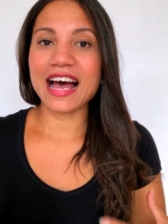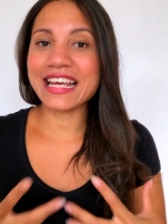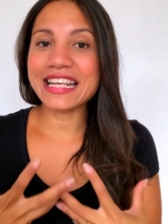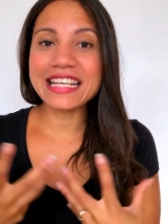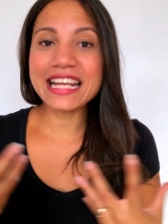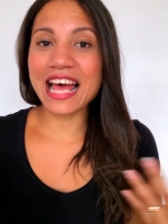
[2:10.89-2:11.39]

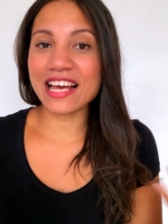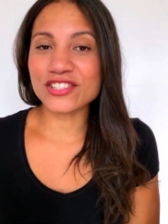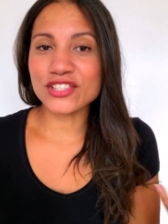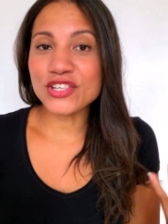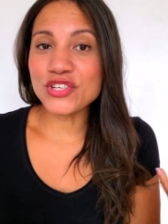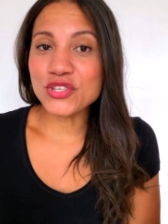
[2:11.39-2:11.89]
I didn't
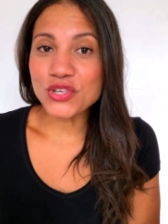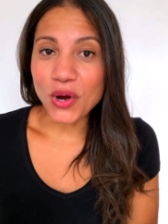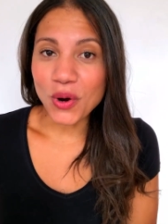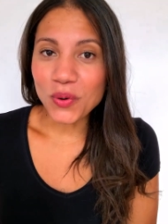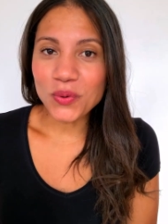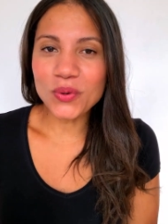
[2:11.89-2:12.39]
actually
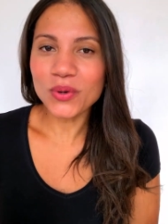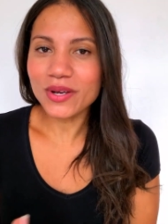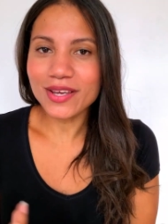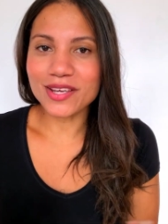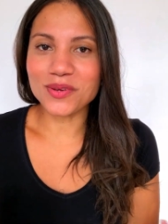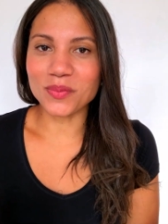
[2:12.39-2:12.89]
know who
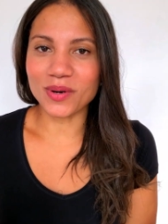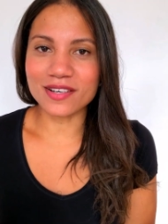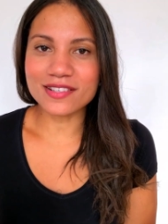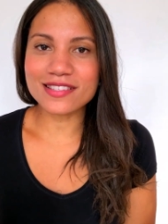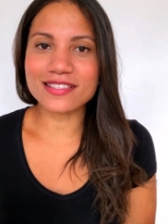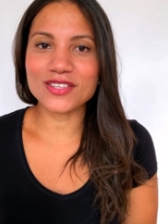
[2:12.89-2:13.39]
he
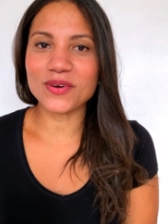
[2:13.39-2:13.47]
was,